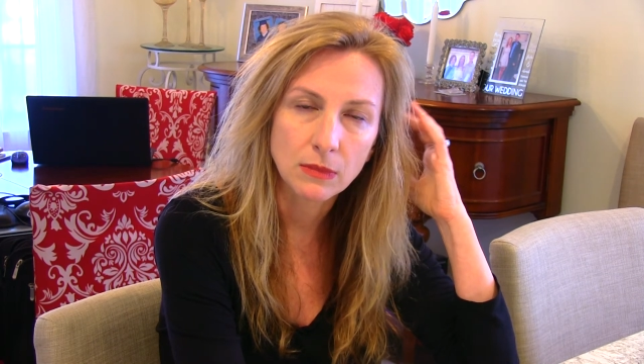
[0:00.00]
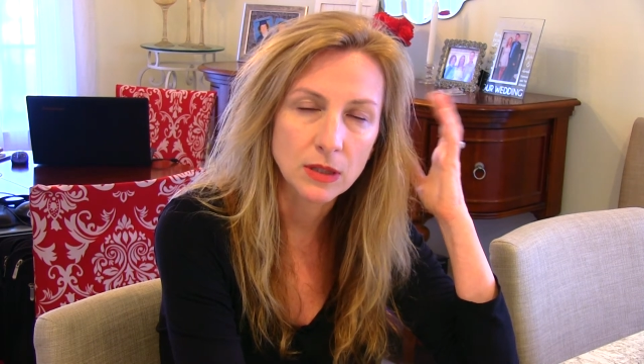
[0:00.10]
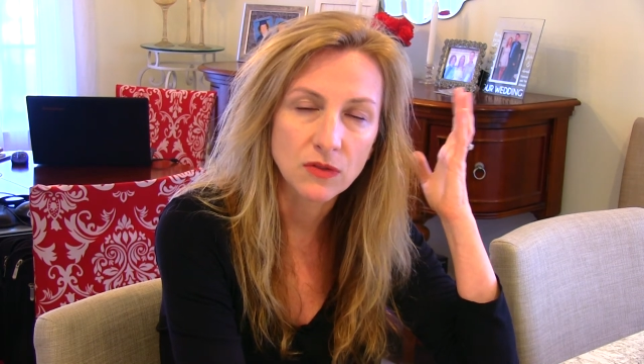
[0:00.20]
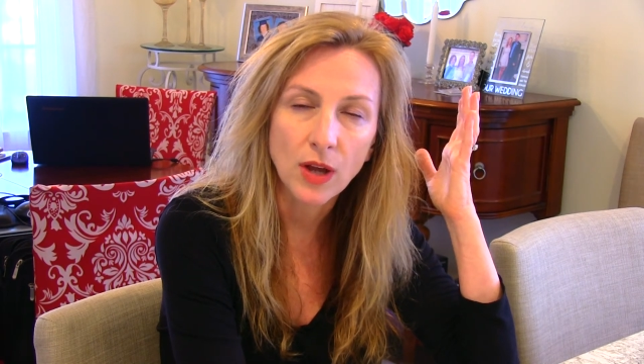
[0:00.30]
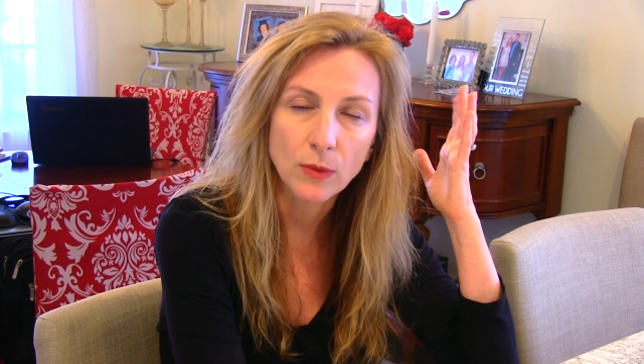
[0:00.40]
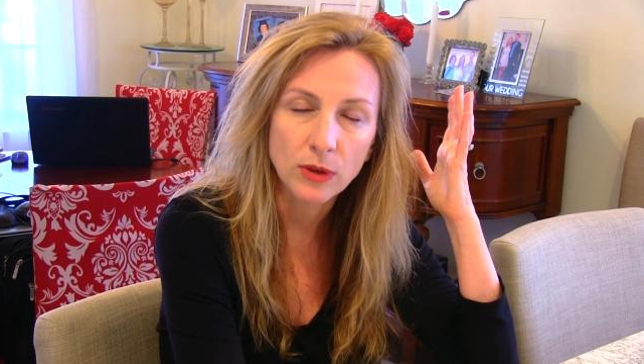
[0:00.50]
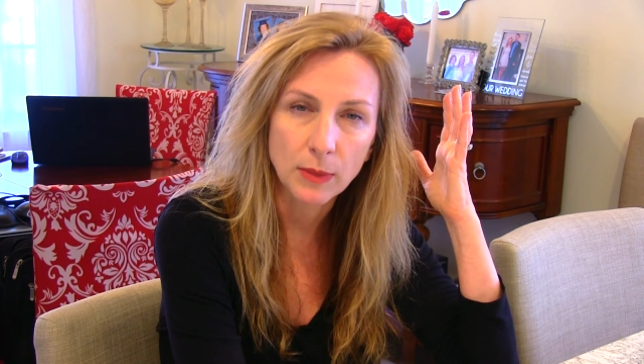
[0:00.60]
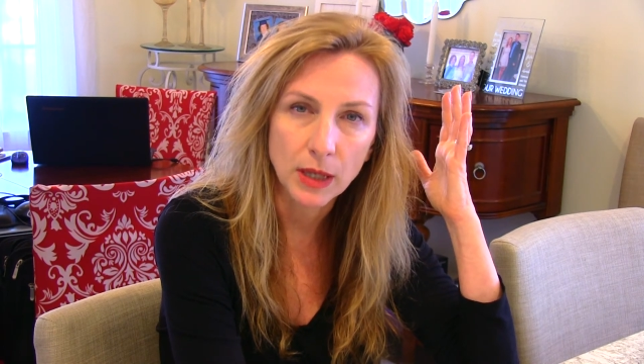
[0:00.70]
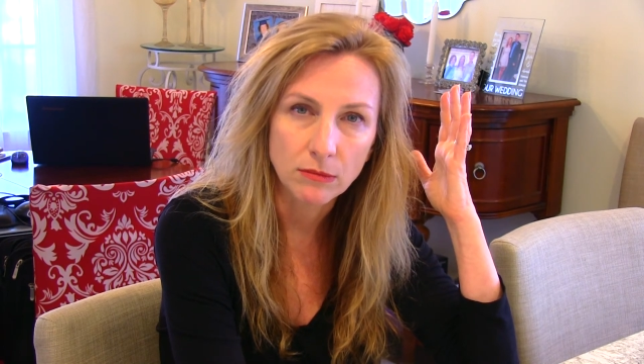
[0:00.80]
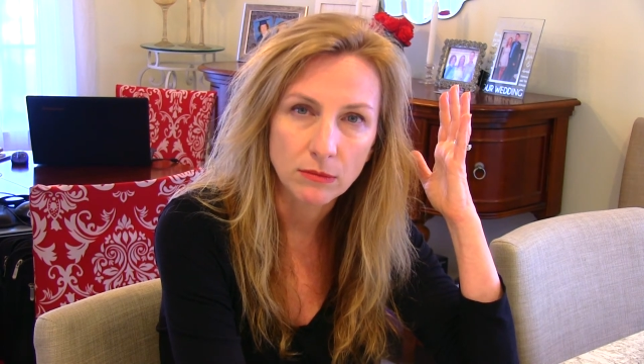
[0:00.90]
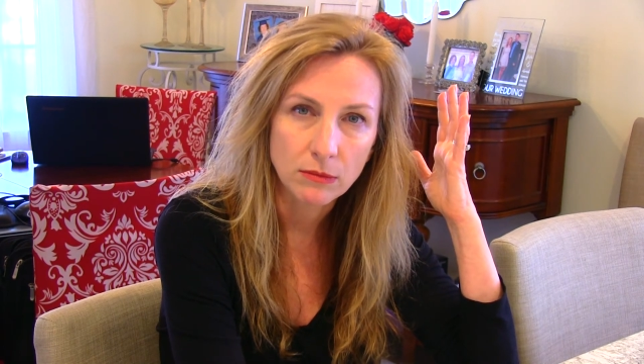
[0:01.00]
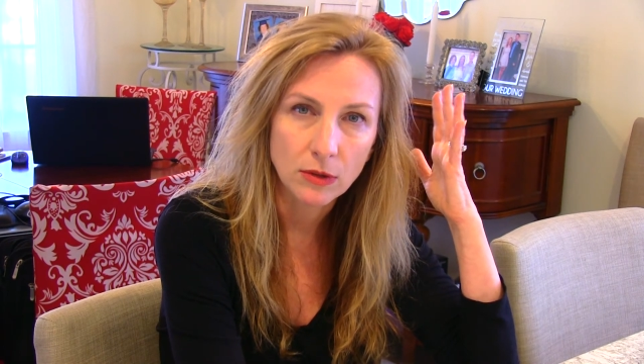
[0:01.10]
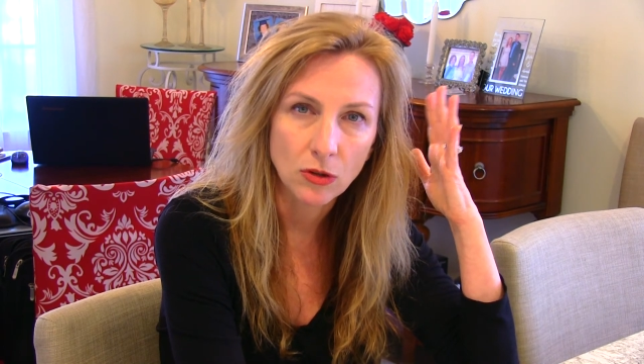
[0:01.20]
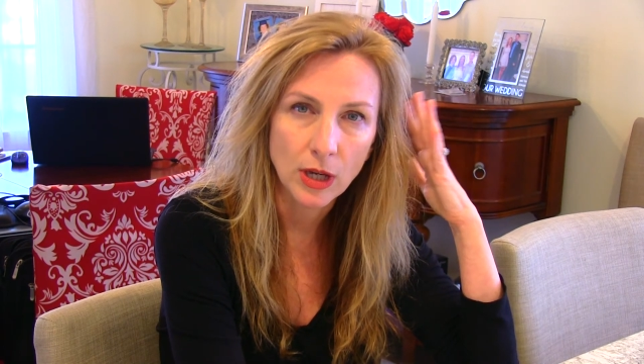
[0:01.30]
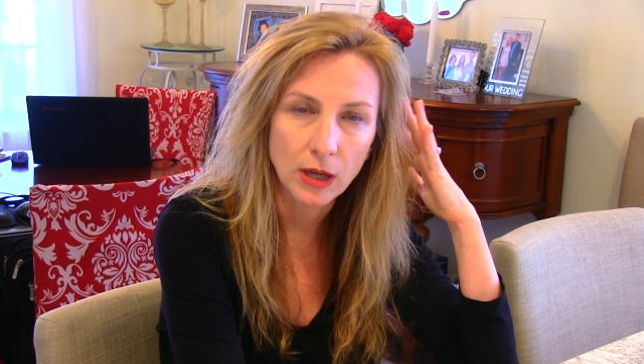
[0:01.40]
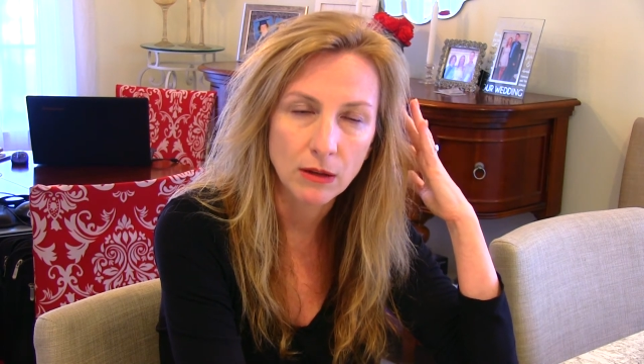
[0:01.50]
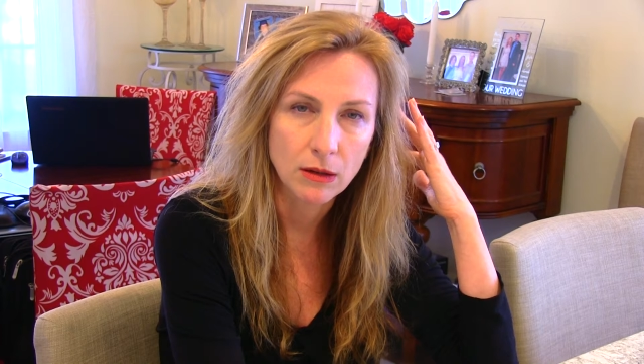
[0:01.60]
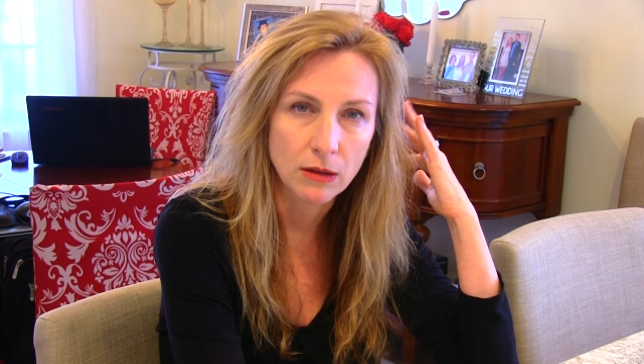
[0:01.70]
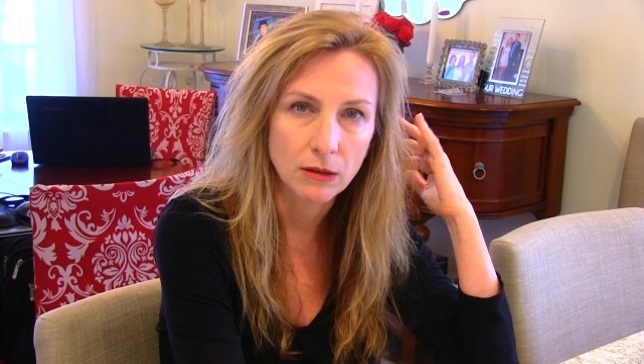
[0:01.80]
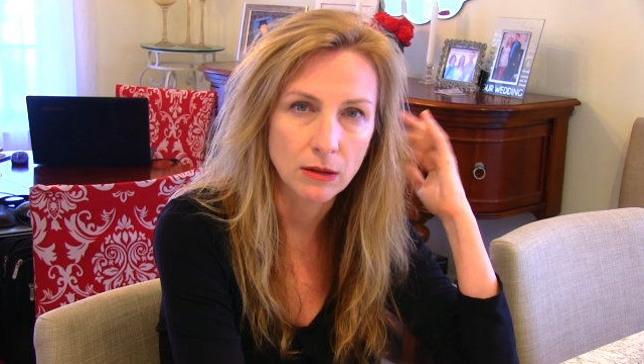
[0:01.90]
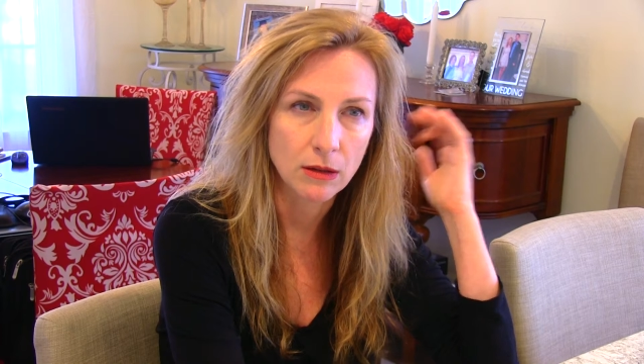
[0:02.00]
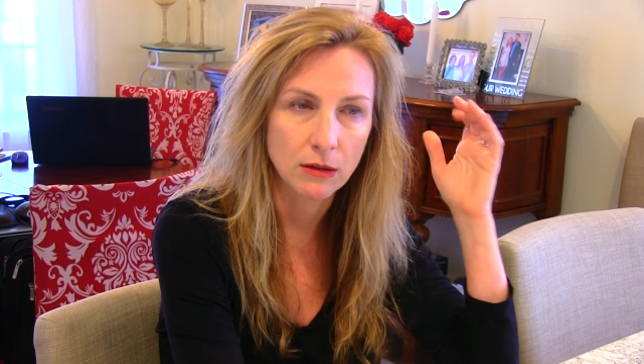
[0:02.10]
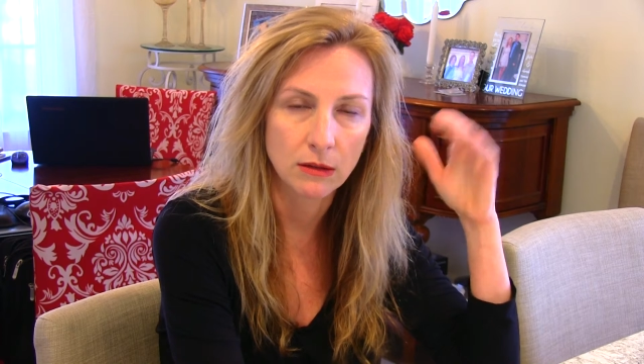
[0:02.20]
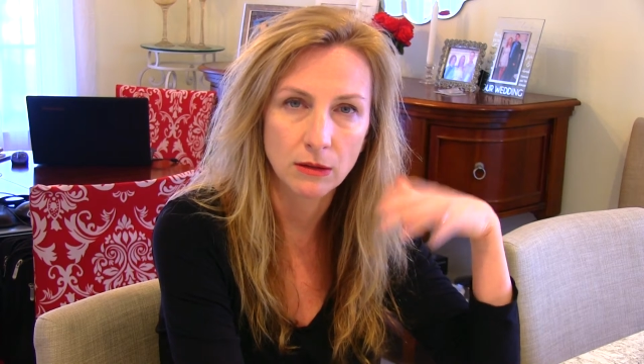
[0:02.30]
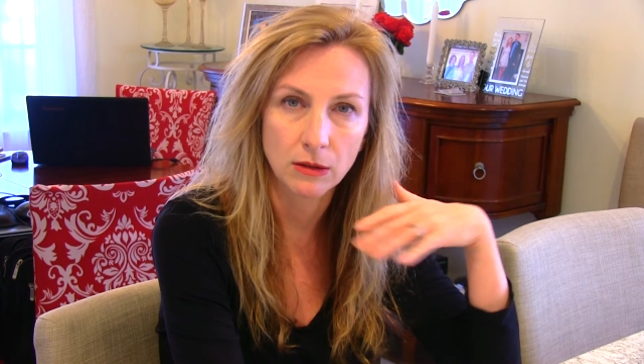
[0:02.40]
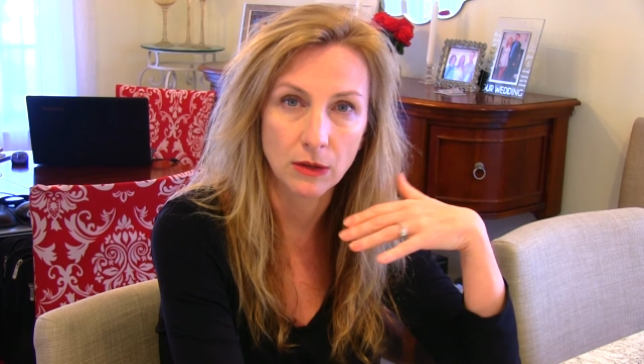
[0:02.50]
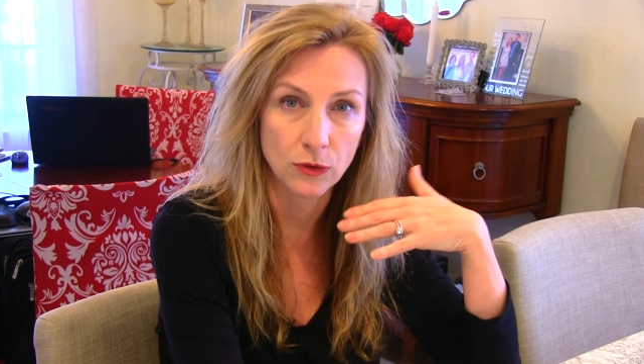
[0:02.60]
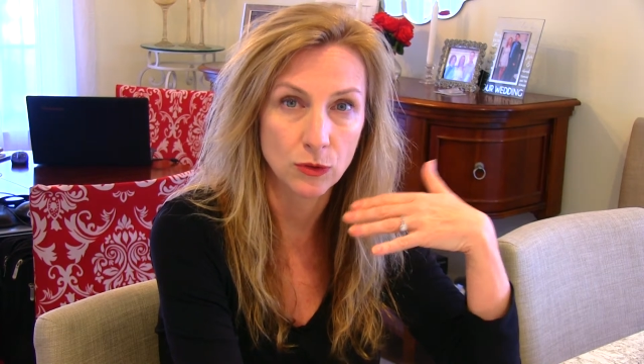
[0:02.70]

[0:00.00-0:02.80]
is fine with me. Okay. If